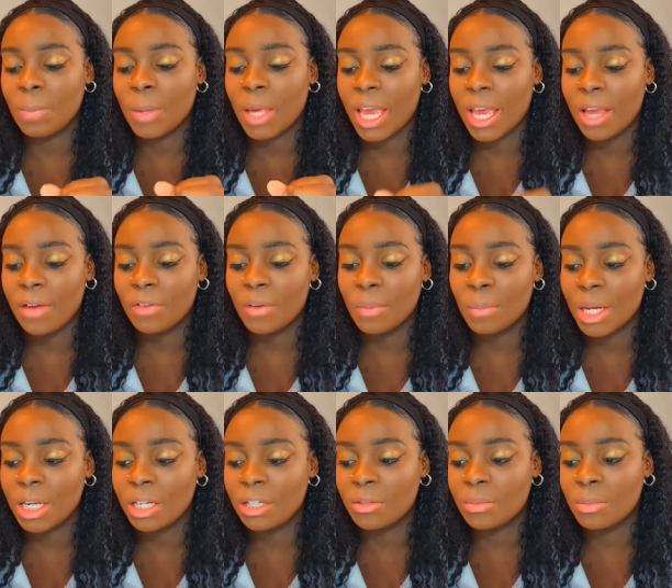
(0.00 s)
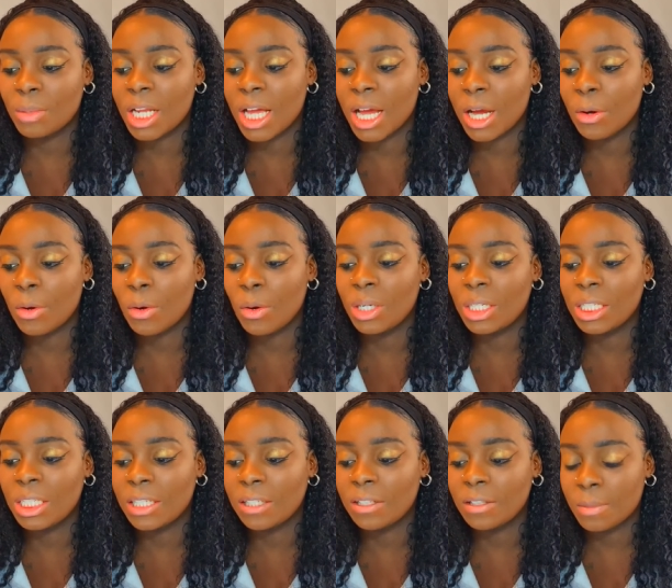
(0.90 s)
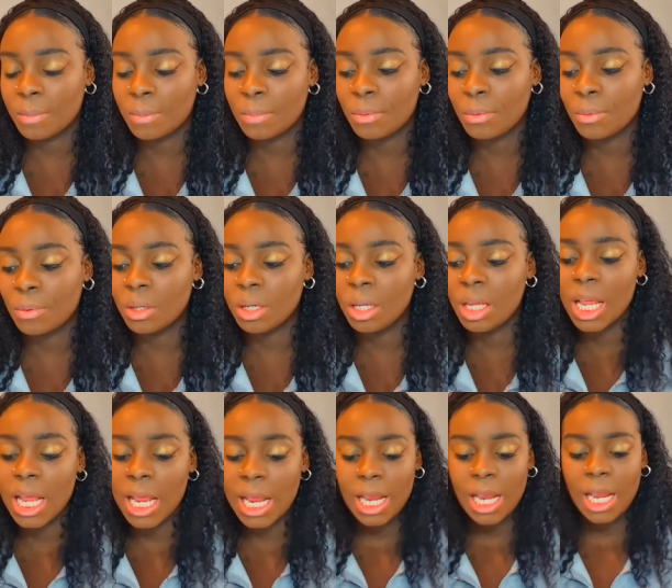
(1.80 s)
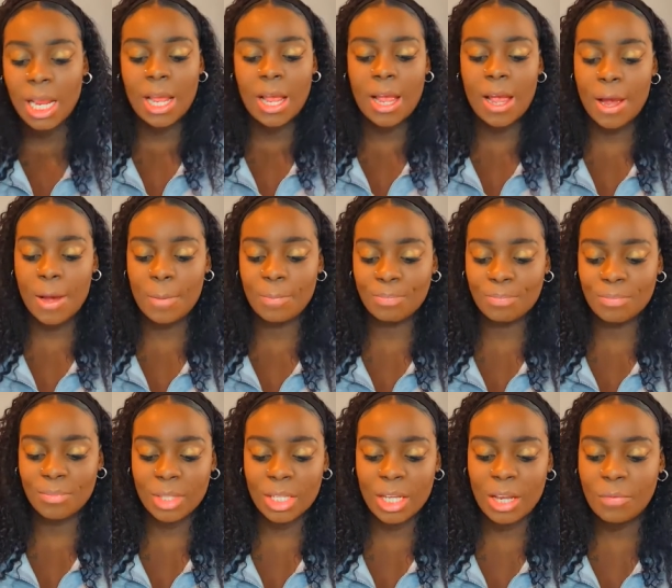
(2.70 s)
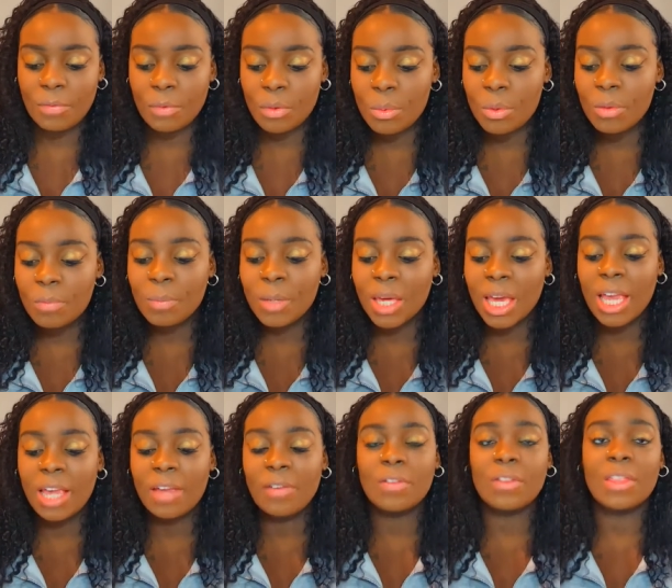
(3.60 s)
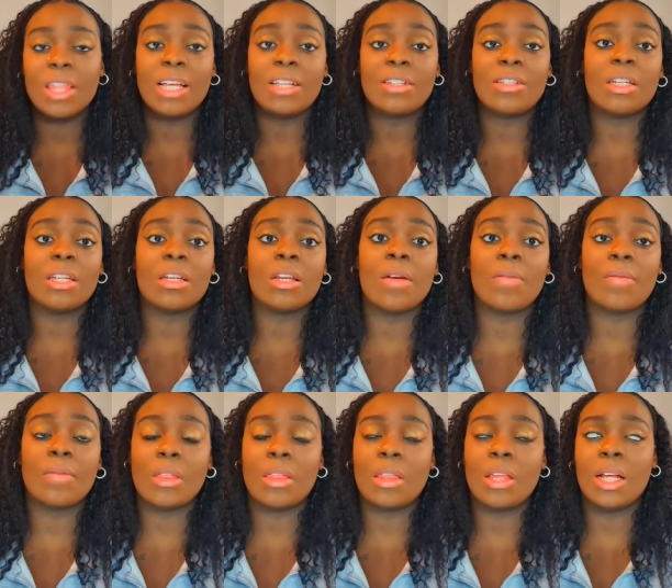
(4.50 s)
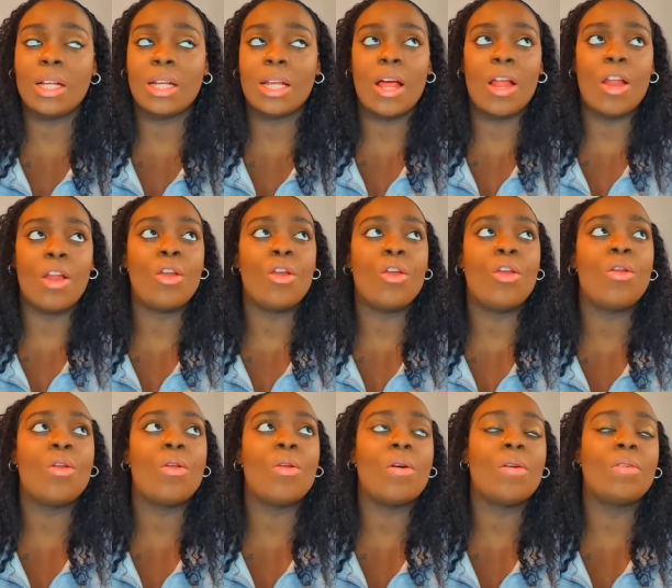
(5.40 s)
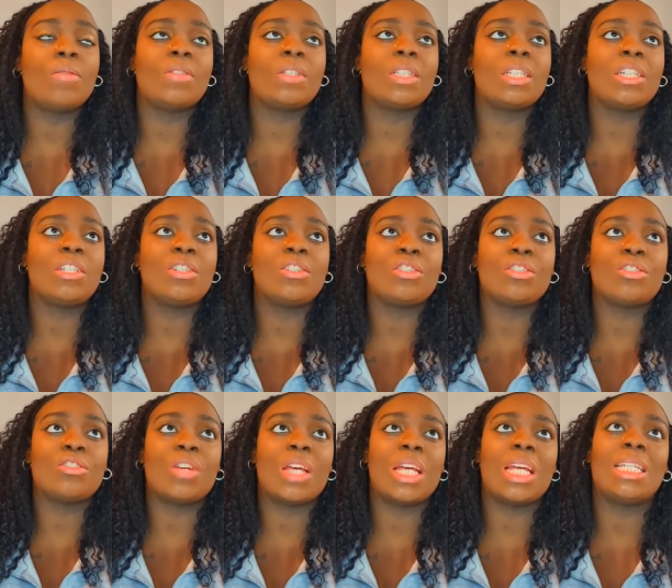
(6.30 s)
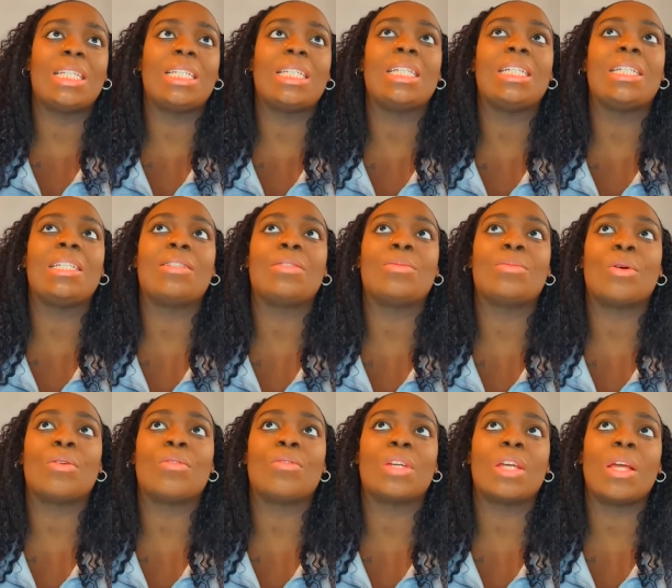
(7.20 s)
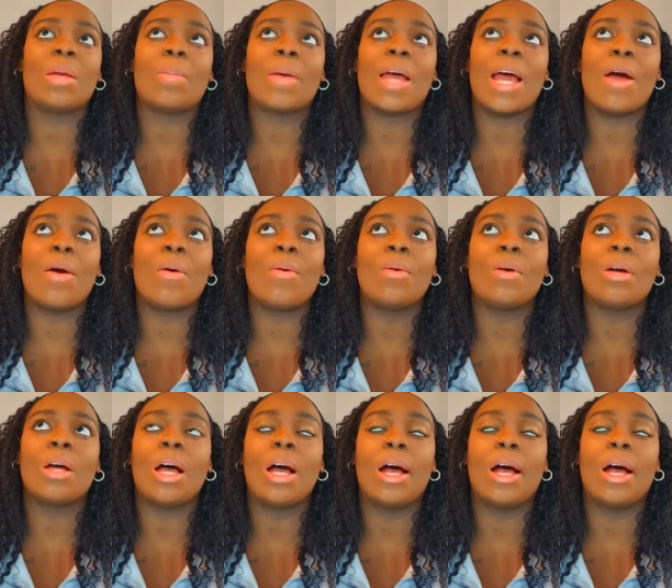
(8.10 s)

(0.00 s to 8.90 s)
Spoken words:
behavior management and colleague support. I feel with behavior, that's another thing that a lot of teacher trainees worry about,